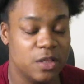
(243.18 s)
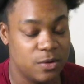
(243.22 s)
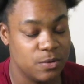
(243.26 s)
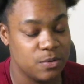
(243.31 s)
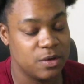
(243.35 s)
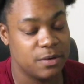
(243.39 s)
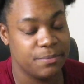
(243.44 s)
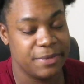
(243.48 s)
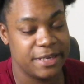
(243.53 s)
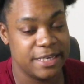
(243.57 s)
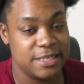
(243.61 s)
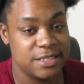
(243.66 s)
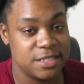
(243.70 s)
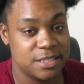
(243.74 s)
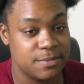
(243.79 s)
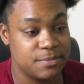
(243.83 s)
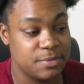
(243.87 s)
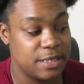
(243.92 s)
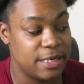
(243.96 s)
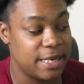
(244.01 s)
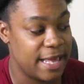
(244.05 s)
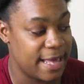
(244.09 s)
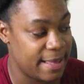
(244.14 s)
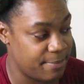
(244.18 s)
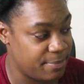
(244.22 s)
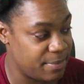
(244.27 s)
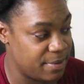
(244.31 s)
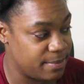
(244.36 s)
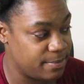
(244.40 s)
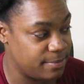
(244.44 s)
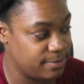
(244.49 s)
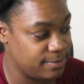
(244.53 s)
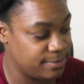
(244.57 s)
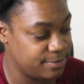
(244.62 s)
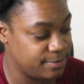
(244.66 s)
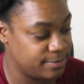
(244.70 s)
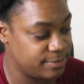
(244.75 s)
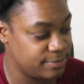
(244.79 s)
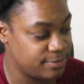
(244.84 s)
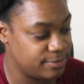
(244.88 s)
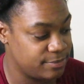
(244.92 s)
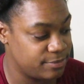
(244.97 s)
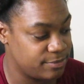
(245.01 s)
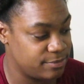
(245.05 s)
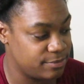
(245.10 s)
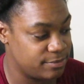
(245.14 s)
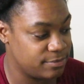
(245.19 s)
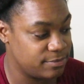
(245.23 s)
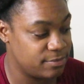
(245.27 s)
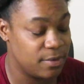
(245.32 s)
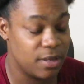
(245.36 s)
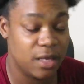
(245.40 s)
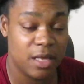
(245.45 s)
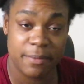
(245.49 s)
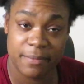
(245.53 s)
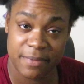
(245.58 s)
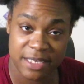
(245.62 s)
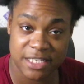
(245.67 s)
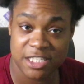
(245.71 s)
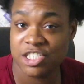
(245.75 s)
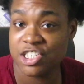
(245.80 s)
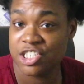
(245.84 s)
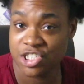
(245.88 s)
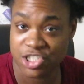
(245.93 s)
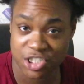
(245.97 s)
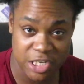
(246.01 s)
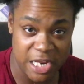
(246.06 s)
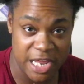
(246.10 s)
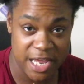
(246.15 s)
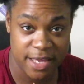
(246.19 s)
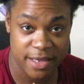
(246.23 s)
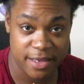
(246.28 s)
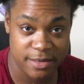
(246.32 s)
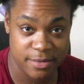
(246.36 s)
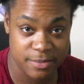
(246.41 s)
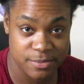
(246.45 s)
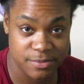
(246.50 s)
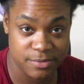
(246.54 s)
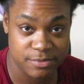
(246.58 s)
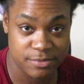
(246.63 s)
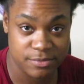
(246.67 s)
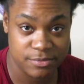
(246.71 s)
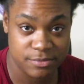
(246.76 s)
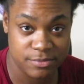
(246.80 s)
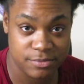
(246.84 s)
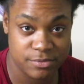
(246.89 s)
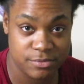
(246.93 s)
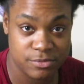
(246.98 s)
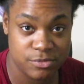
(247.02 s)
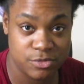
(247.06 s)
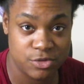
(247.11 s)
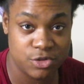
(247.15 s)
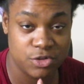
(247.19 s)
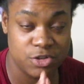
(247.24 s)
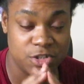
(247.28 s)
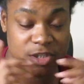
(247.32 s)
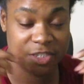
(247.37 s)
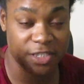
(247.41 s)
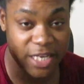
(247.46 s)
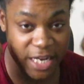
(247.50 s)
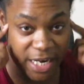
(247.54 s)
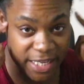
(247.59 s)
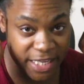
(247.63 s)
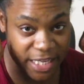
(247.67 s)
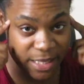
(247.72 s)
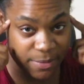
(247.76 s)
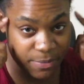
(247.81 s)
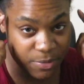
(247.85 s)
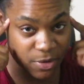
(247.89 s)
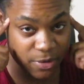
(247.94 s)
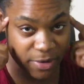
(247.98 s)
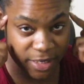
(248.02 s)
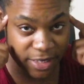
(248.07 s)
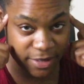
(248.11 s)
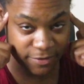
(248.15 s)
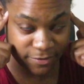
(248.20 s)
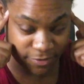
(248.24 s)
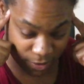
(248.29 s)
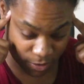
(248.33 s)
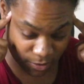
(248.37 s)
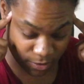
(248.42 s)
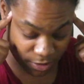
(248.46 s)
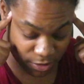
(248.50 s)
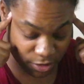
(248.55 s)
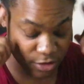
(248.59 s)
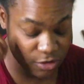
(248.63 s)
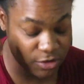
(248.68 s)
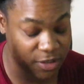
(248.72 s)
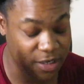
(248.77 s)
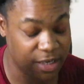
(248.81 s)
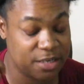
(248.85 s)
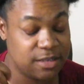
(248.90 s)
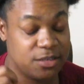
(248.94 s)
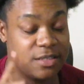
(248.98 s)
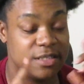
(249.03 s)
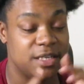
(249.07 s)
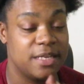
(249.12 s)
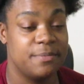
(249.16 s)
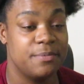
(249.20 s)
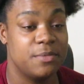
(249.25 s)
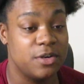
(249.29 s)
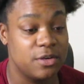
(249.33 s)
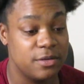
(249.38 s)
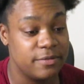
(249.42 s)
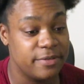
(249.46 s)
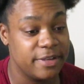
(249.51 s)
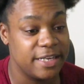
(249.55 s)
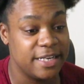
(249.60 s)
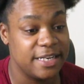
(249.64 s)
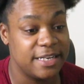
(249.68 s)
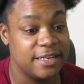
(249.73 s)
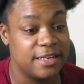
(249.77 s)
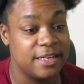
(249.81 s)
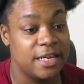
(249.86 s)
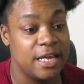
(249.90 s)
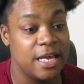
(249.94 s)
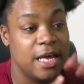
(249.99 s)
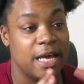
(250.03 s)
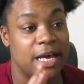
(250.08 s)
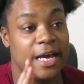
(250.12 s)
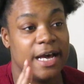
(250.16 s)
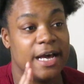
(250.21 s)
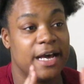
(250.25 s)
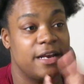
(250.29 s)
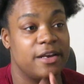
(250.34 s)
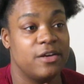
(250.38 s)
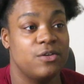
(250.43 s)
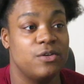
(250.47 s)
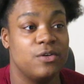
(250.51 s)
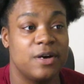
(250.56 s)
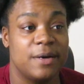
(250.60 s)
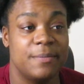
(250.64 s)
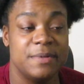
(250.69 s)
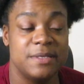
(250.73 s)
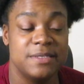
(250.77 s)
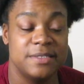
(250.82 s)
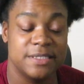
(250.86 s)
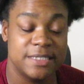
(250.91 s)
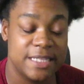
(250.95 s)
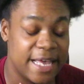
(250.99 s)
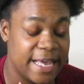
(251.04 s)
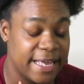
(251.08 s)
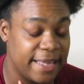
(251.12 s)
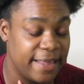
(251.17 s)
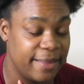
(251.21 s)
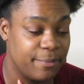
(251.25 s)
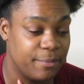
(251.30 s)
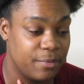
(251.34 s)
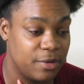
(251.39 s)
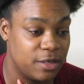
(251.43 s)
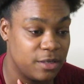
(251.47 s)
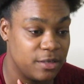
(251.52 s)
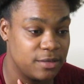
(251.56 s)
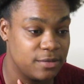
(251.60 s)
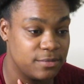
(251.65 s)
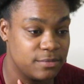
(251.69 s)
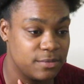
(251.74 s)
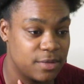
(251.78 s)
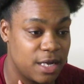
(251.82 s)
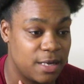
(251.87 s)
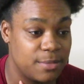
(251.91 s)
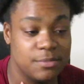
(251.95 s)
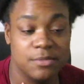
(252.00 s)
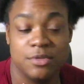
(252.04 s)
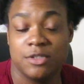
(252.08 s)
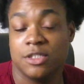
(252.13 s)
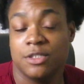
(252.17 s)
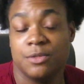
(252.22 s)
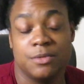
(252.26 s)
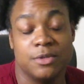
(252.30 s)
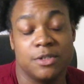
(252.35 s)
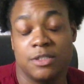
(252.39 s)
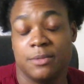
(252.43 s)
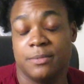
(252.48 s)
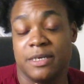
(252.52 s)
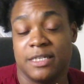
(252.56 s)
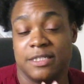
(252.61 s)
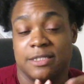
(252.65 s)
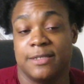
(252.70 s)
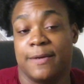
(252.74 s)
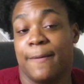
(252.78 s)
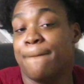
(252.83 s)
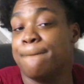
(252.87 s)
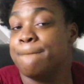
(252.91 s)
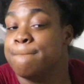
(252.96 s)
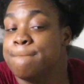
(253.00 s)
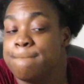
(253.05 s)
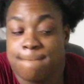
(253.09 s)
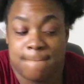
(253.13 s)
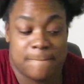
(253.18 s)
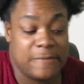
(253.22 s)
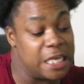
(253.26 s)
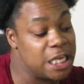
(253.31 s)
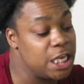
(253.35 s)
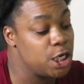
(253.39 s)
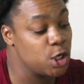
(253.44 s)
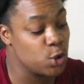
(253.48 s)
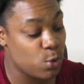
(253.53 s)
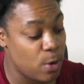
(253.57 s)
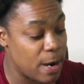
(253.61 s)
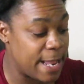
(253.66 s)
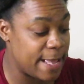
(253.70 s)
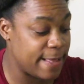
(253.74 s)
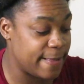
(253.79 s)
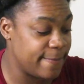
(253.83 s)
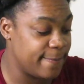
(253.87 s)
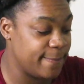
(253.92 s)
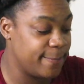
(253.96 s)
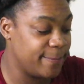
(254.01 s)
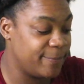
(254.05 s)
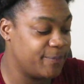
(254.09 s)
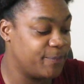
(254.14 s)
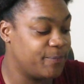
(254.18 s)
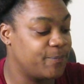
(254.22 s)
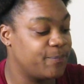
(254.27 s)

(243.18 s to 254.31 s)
want to make something happen and make shit shake, you just got to keep your head focused. You got to stay motivated. I know I've been slacking, but I'm really, really about to get in the grind.